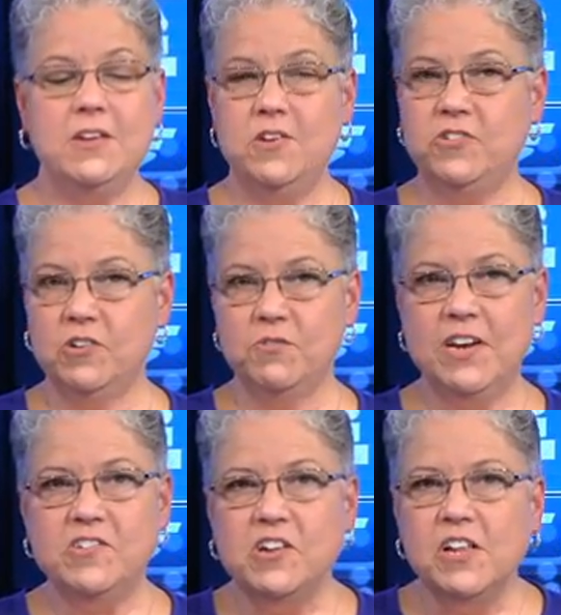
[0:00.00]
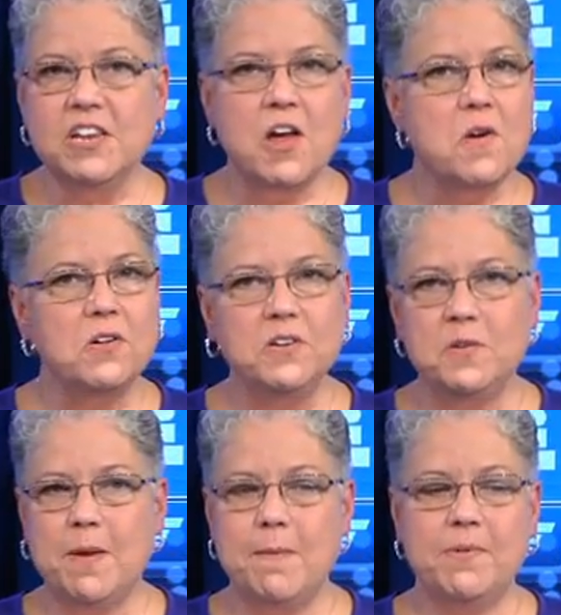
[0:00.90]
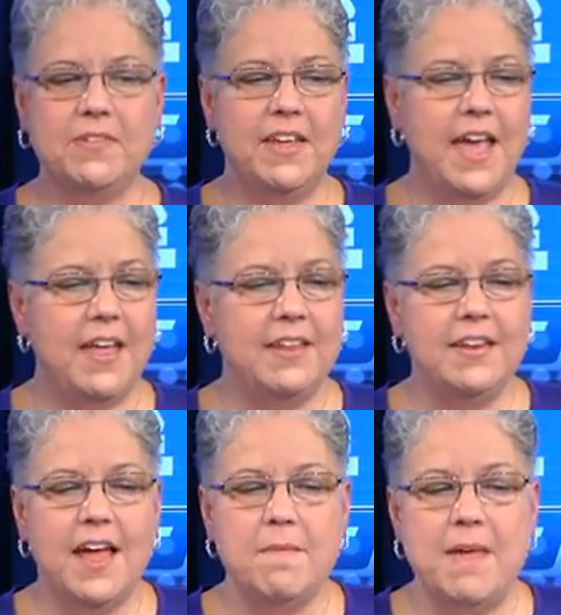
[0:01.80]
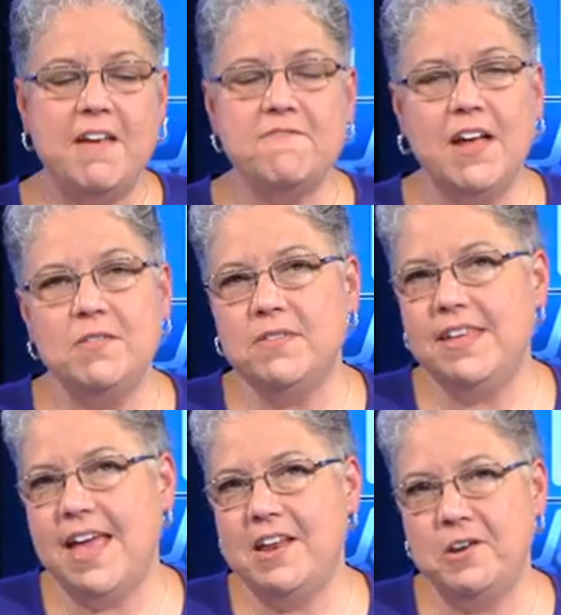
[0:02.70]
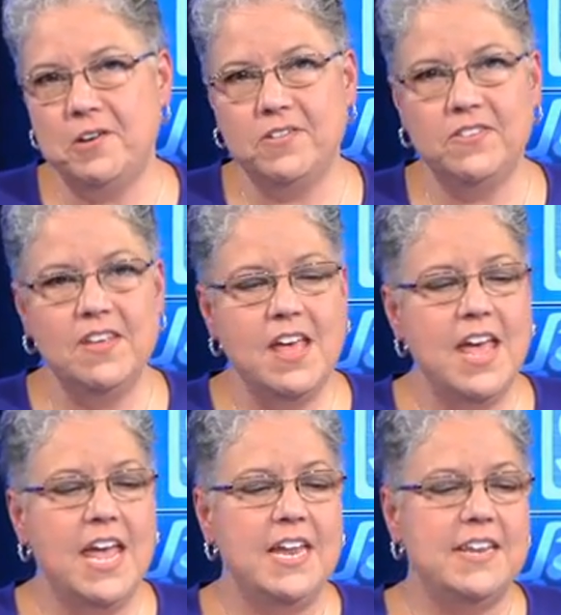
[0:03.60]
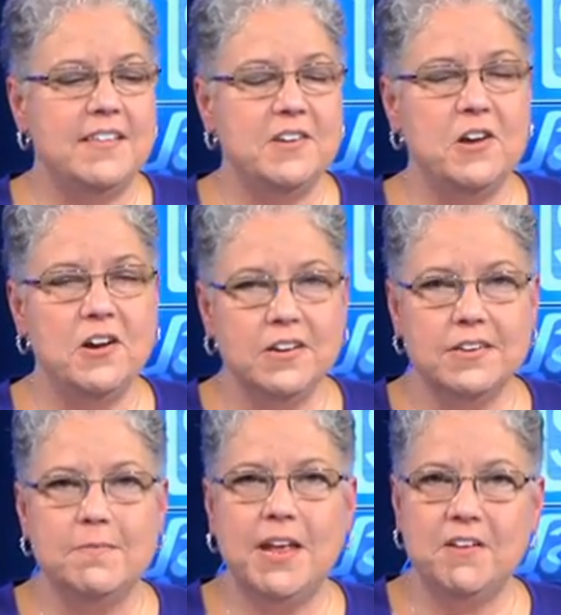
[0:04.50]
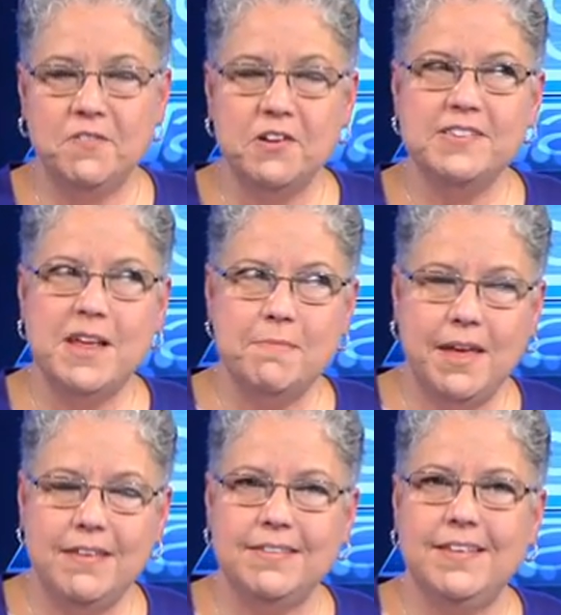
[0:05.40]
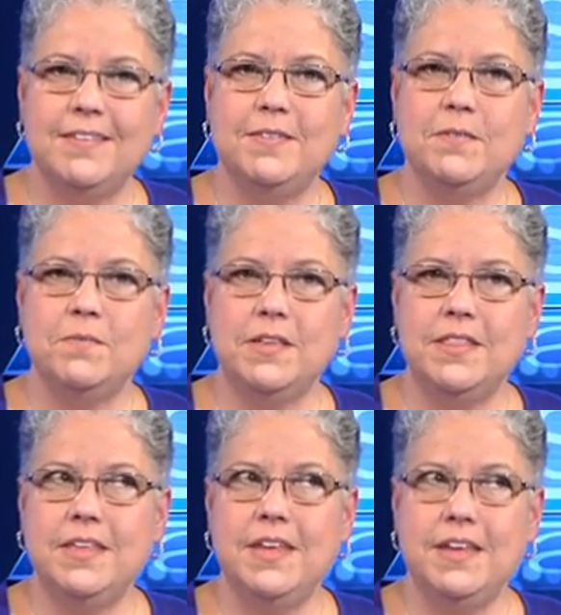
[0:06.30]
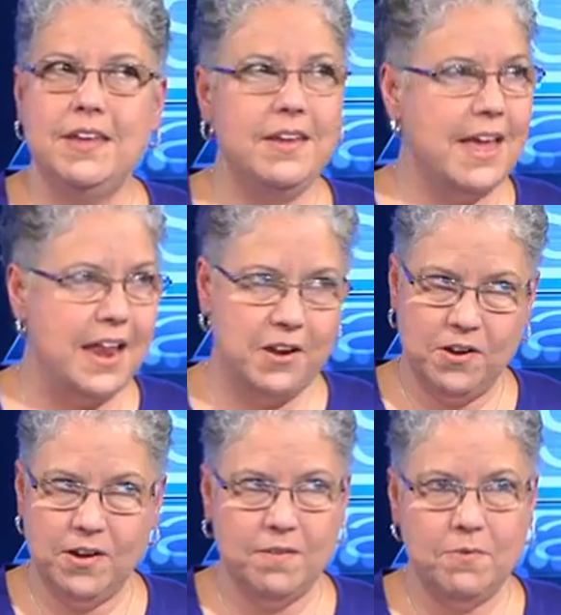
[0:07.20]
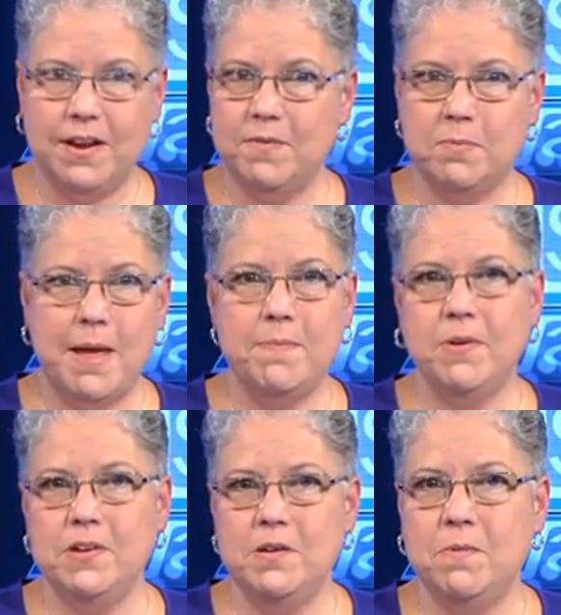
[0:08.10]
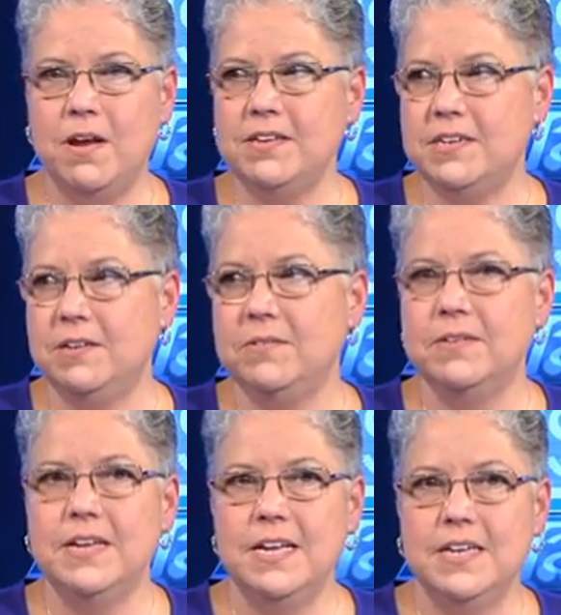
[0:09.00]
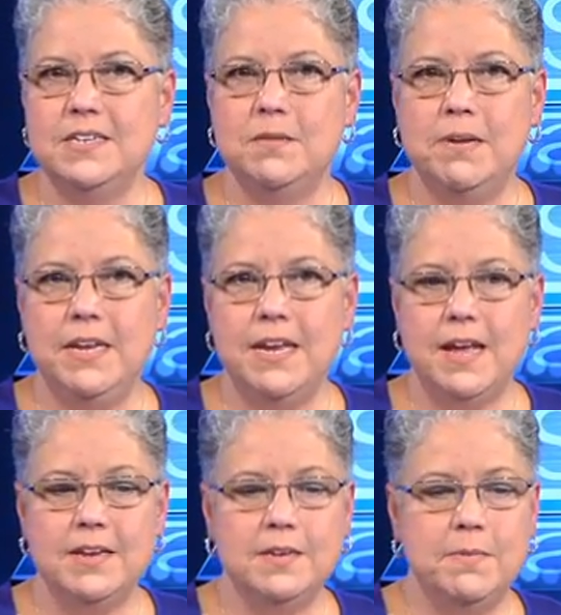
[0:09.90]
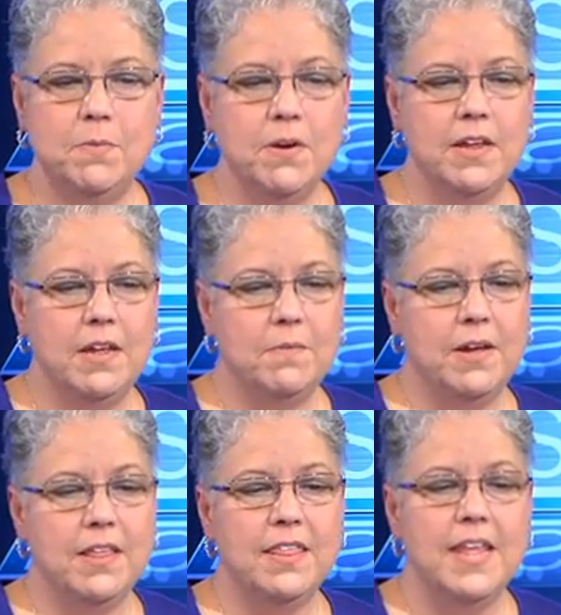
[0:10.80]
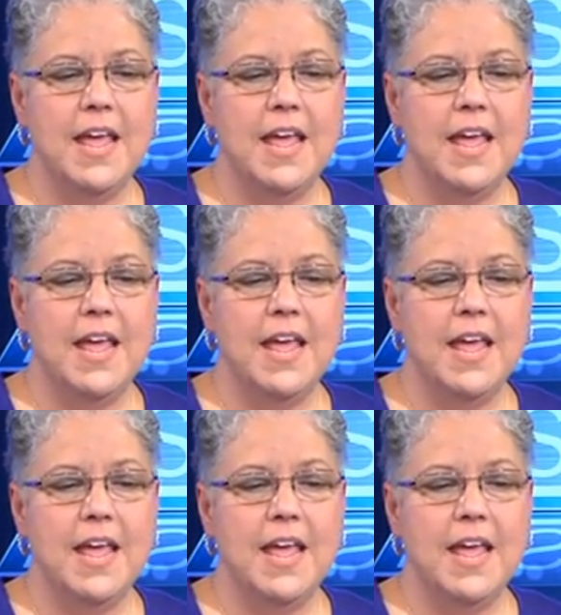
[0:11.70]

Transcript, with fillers: Use your regional and local newspapers. Again, uh, make friends with the editors. It doesn't hurt to be on a first-name basis with the editor of whatever paper you want to, to, be, uh, to be working with.